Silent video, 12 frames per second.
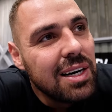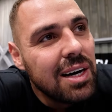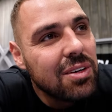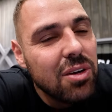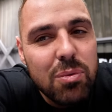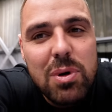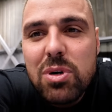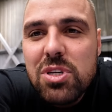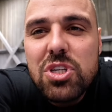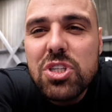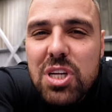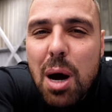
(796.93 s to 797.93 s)
I was like, Will, can
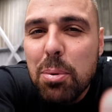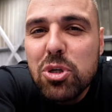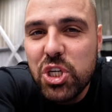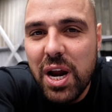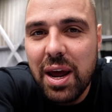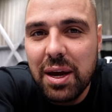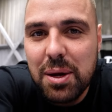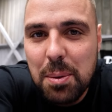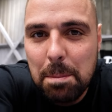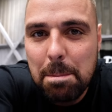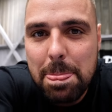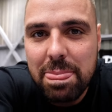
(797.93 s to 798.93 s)
you just double check?
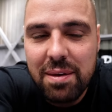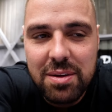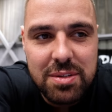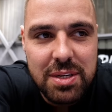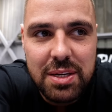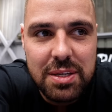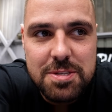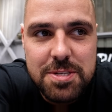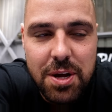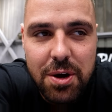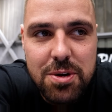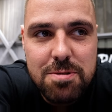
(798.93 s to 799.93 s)

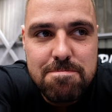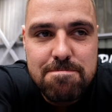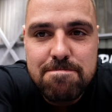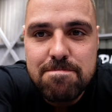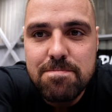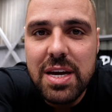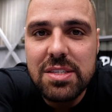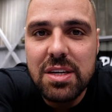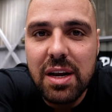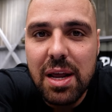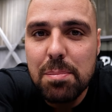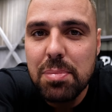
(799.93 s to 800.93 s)
So here's a
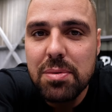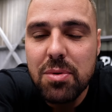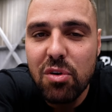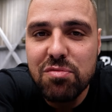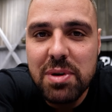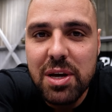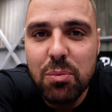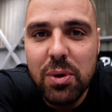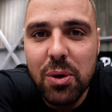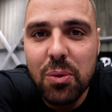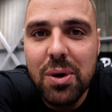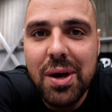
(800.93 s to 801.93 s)
clip of me and
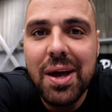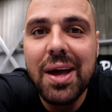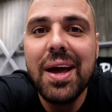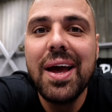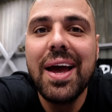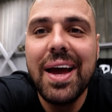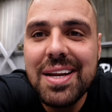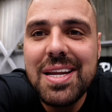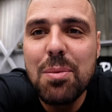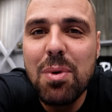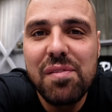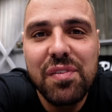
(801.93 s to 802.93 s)
Will in the
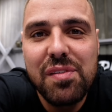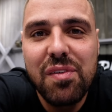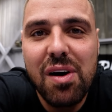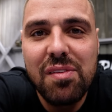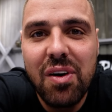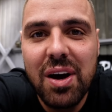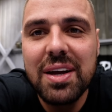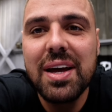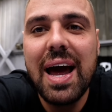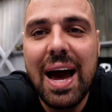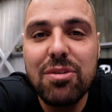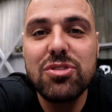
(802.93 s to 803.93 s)
M one thirty-five i
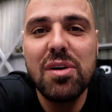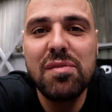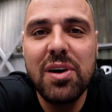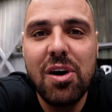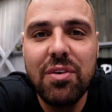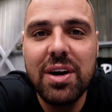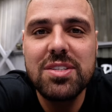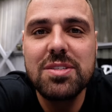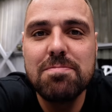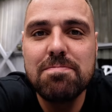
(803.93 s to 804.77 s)
outside V R S.